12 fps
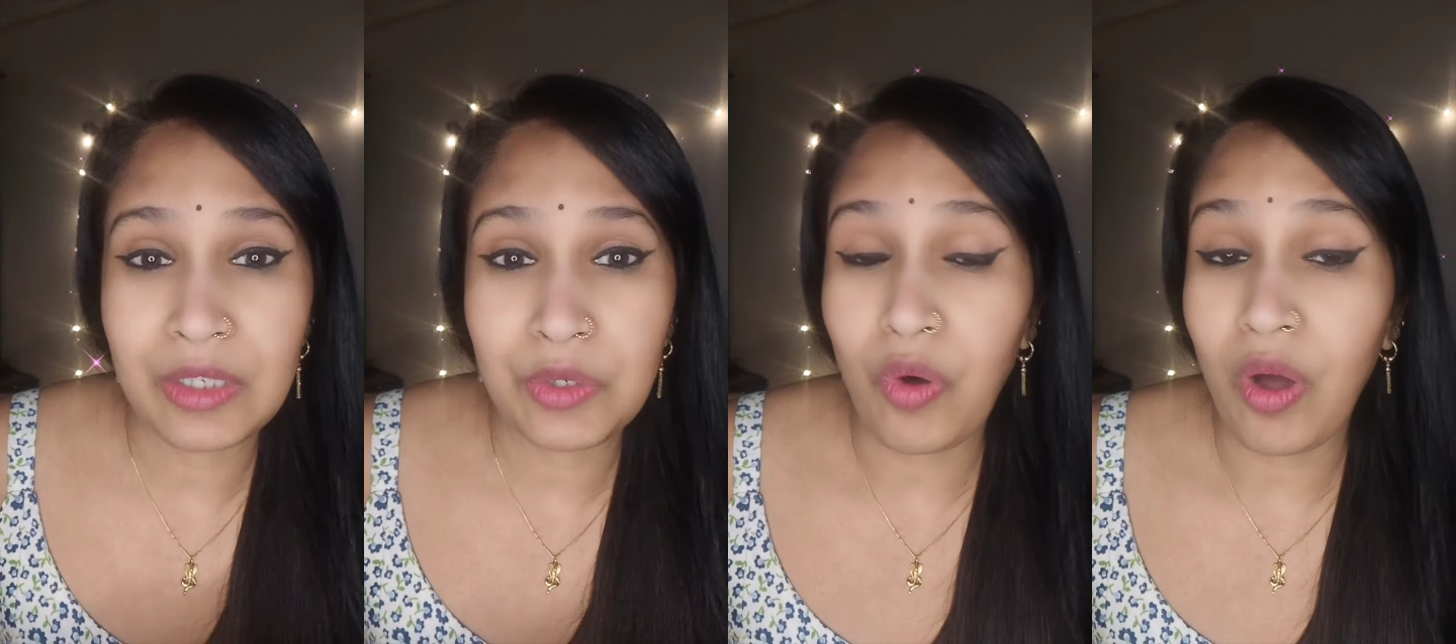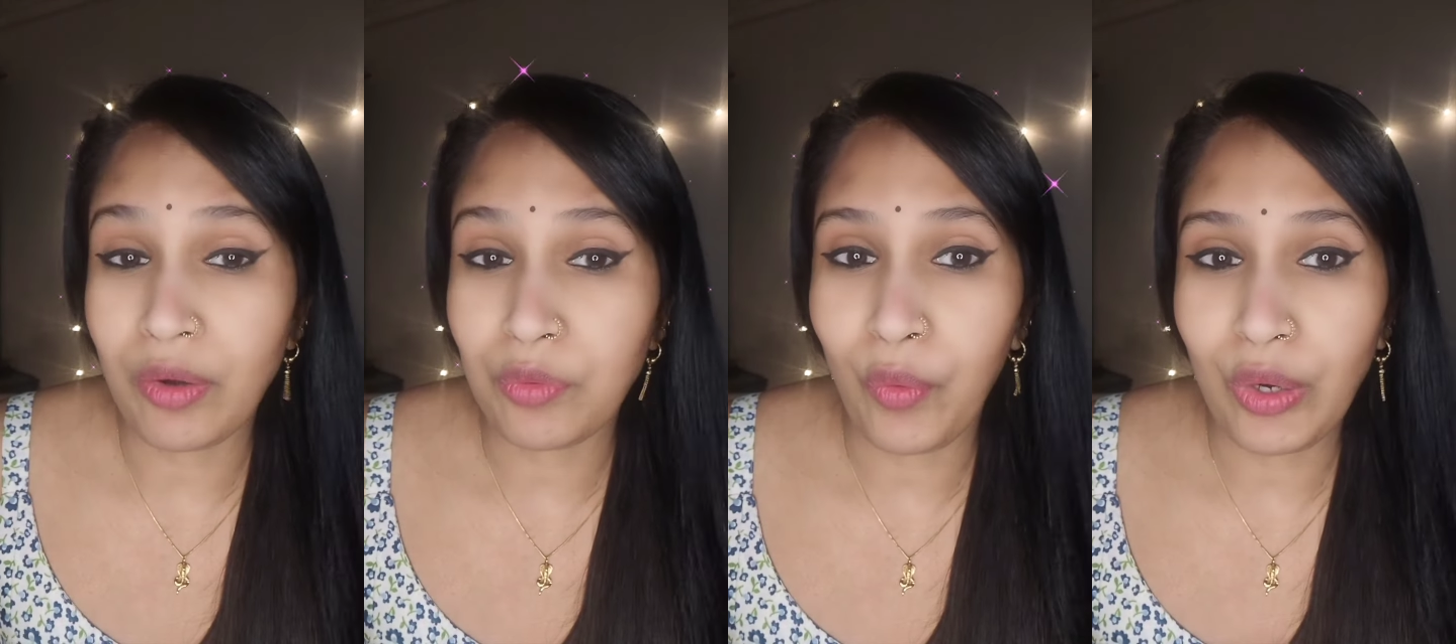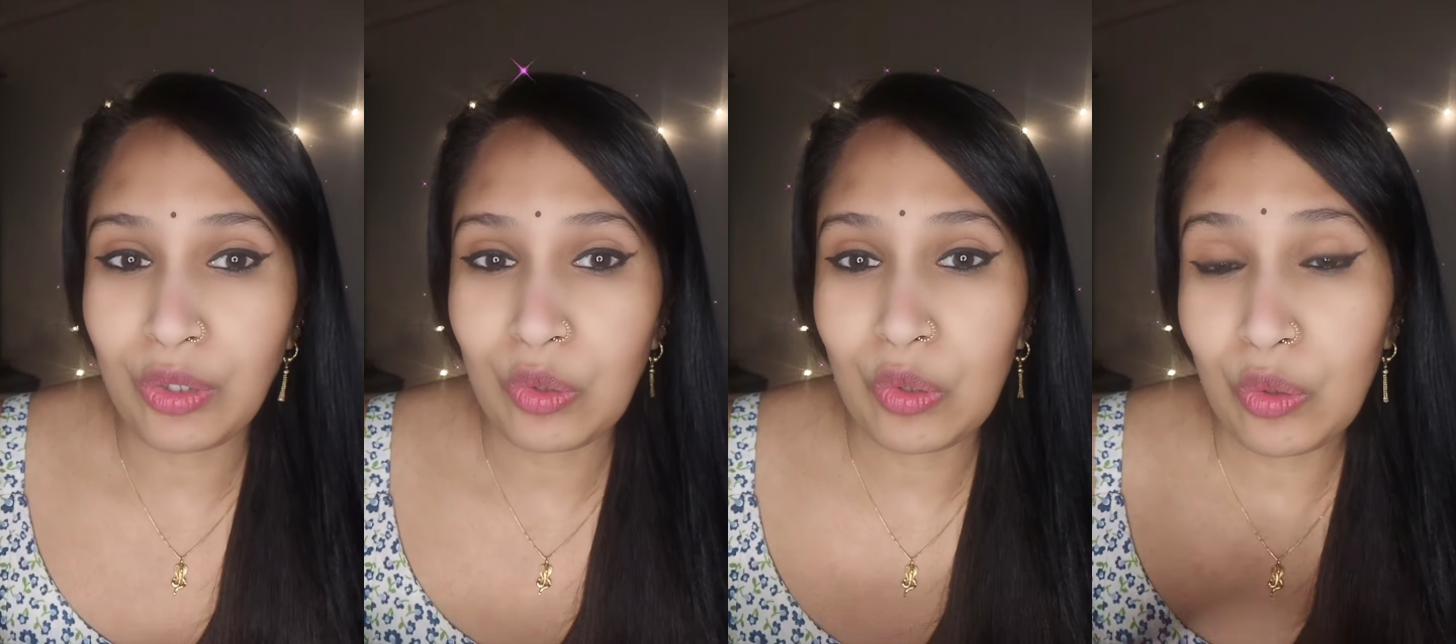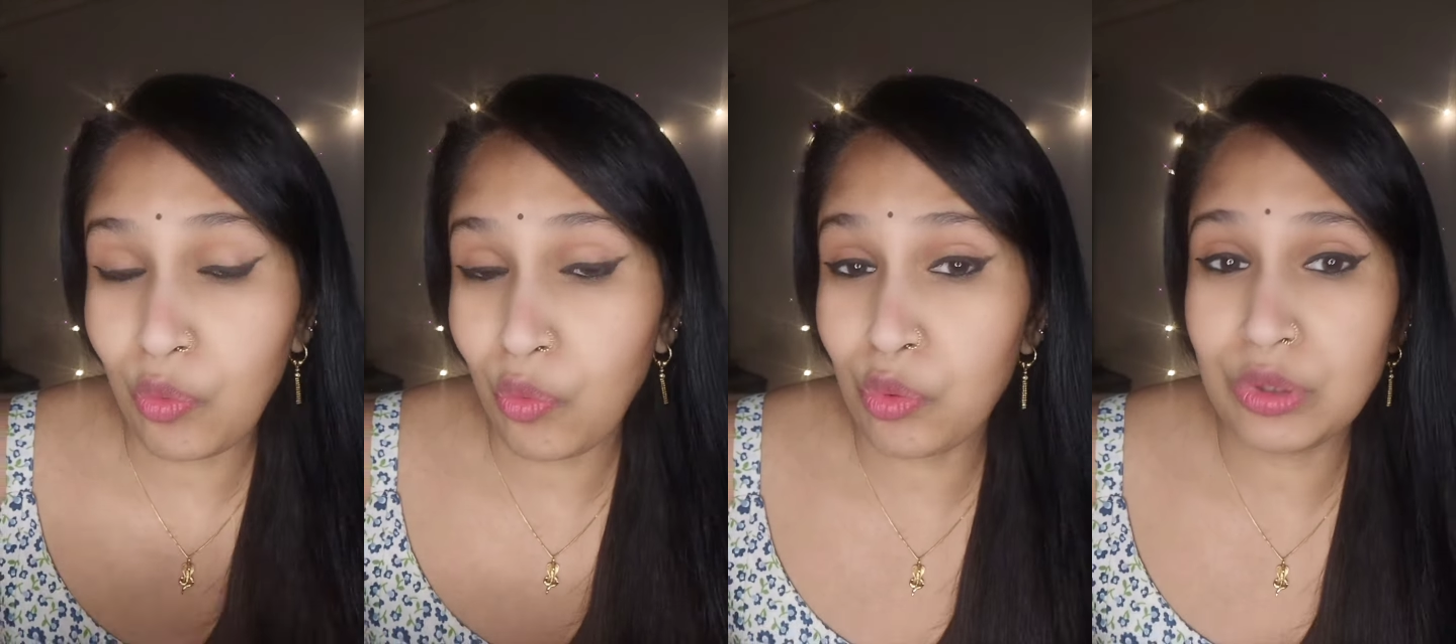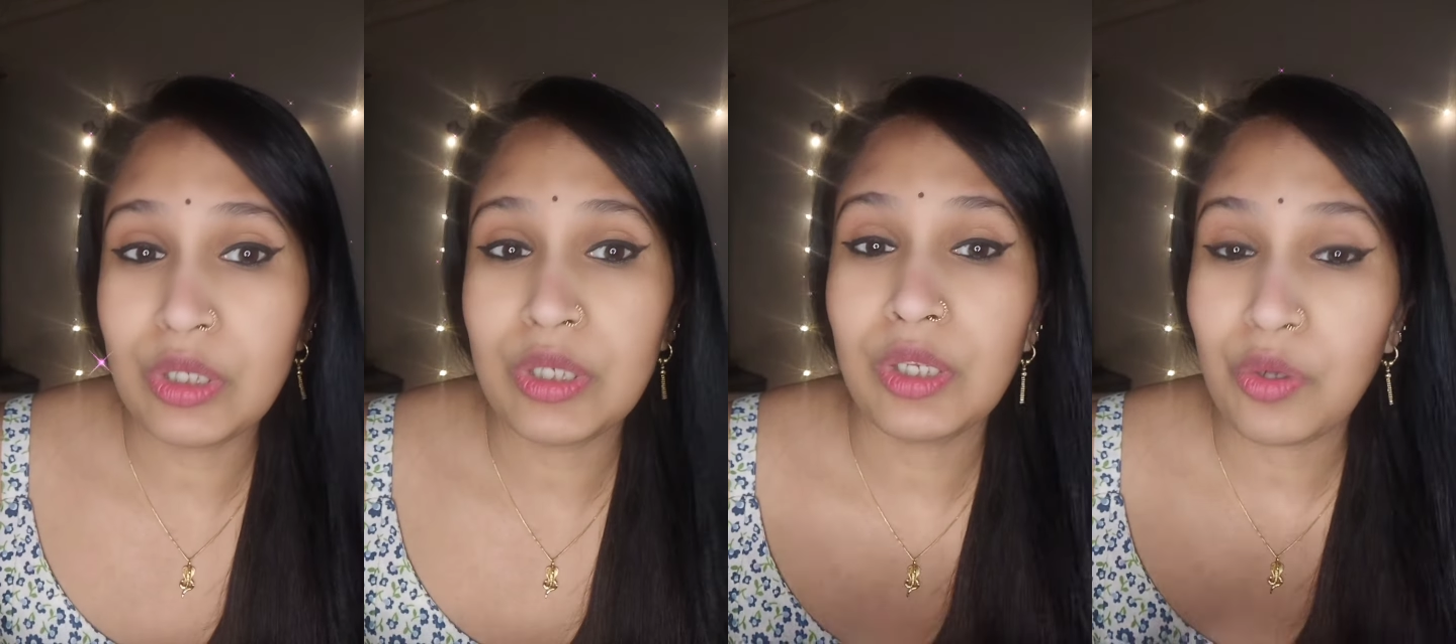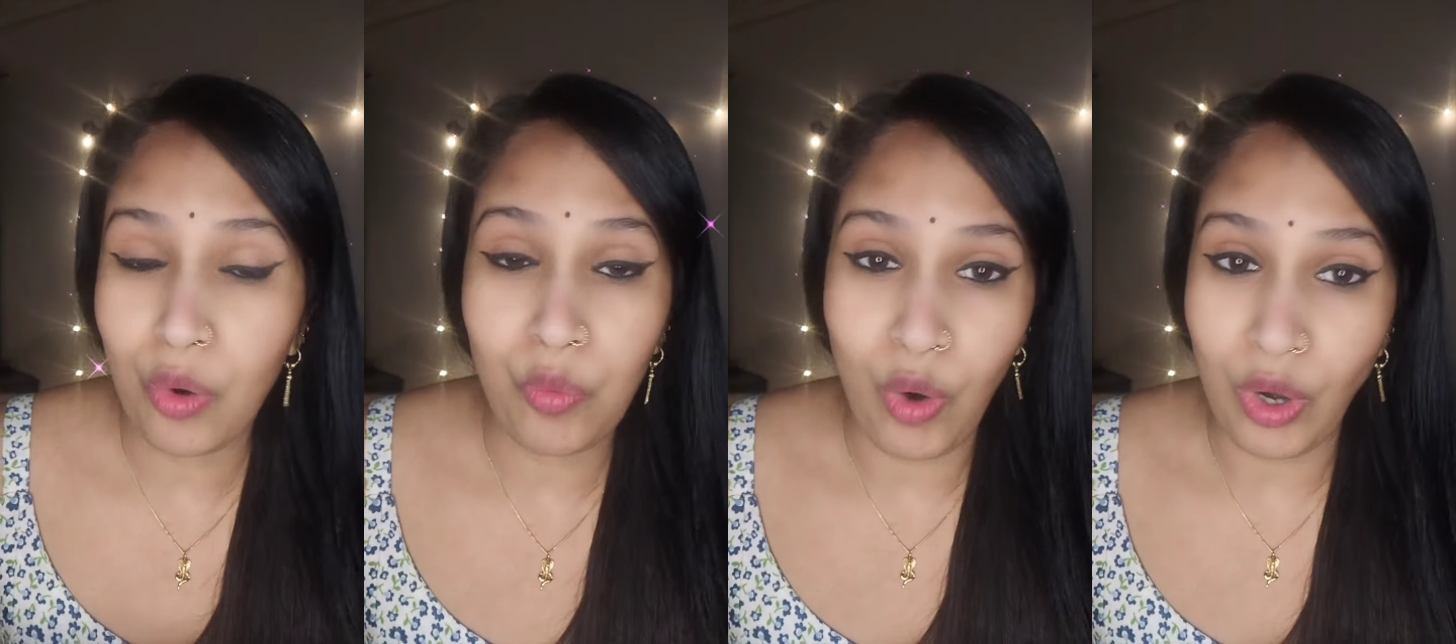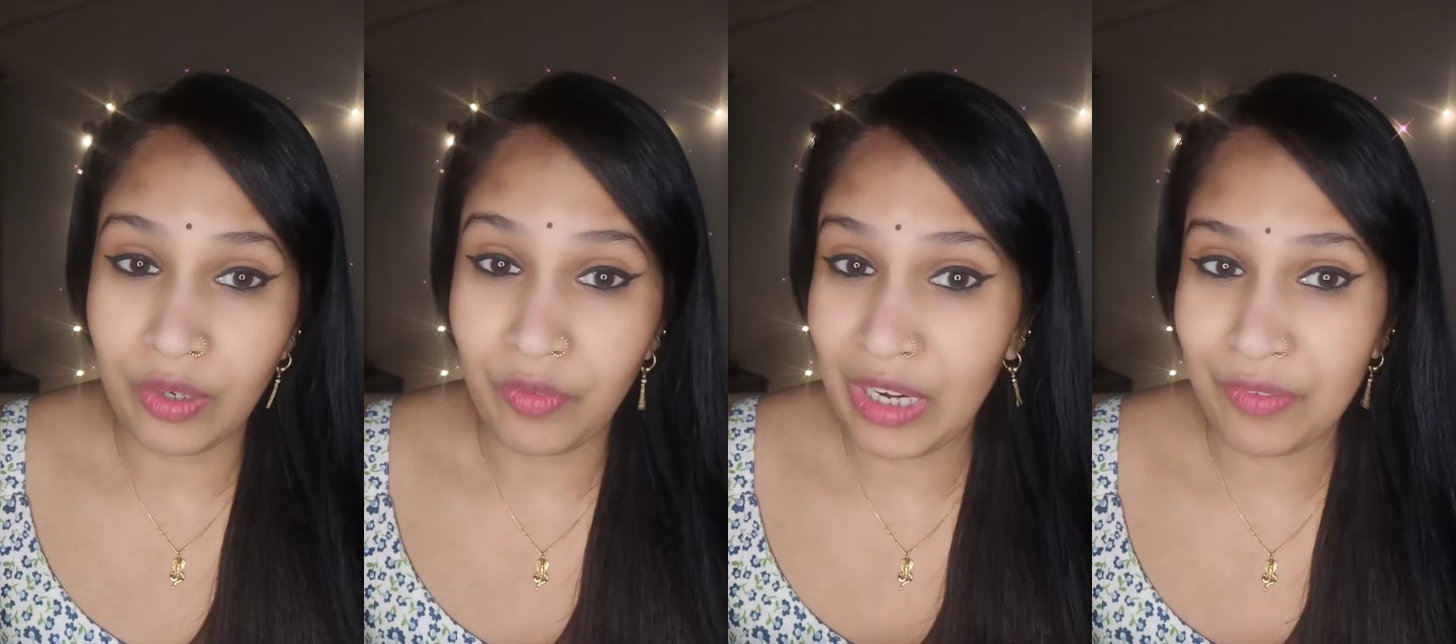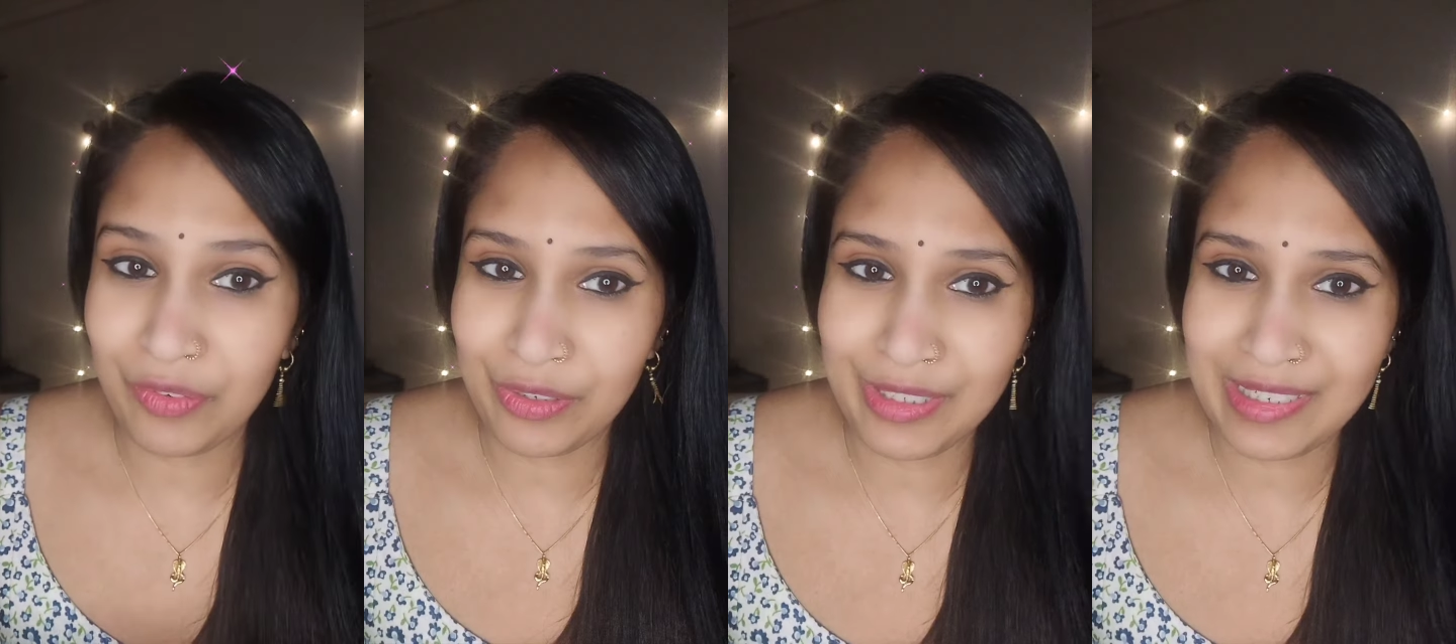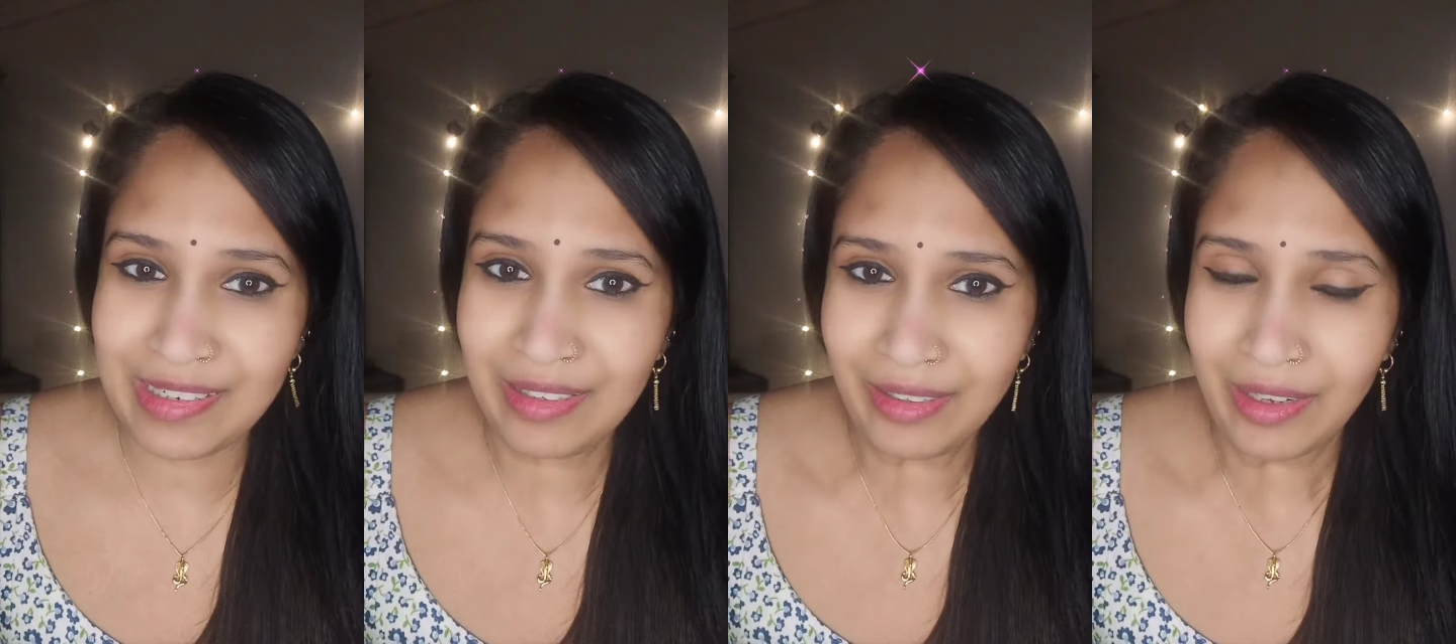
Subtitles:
you are going to lose your water weight first.